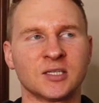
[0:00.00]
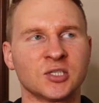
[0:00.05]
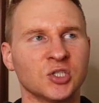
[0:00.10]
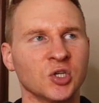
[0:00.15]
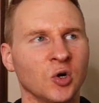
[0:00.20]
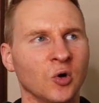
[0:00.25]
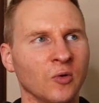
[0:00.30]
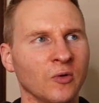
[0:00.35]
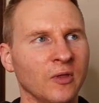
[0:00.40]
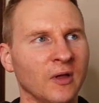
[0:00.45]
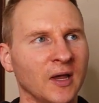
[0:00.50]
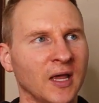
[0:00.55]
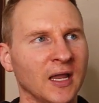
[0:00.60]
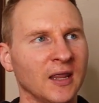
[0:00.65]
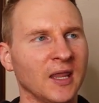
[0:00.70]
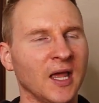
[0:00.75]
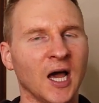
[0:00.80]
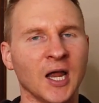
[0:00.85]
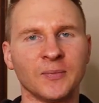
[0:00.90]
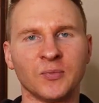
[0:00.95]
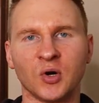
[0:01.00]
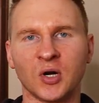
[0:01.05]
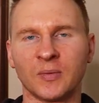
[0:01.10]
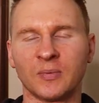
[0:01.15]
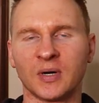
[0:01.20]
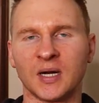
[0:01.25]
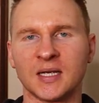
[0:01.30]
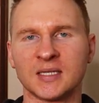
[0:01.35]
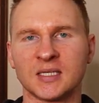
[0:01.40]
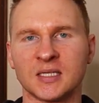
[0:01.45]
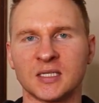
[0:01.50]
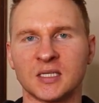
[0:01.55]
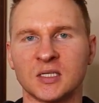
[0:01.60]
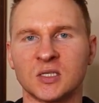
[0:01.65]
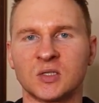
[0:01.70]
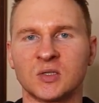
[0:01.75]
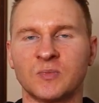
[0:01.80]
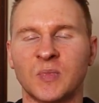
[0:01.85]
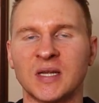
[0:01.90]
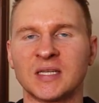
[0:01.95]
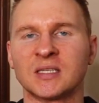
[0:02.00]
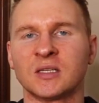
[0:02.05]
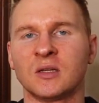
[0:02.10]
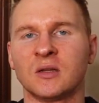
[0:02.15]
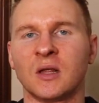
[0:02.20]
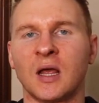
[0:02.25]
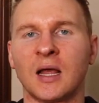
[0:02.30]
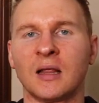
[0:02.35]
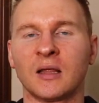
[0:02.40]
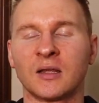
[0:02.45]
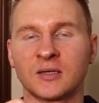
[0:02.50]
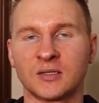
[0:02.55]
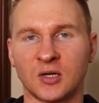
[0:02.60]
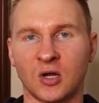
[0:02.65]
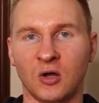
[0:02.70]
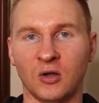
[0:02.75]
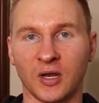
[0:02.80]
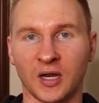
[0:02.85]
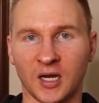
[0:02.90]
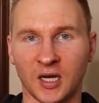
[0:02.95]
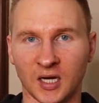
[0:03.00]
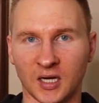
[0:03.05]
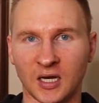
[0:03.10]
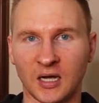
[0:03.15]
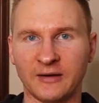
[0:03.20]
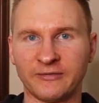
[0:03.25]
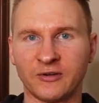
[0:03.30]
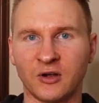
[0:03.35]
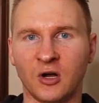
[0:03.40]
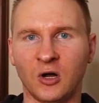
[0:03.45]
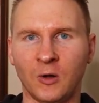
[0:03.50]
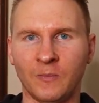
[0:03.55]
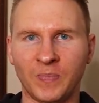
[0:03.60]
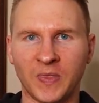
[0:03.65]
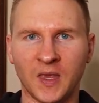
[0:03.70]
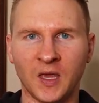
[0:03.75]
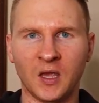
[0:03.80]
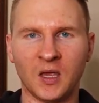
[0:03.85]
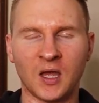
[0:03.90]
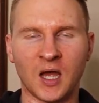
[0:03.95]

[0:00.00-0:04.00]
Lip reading: So again, the onboarding process is basically, I like to call it a kickoff call.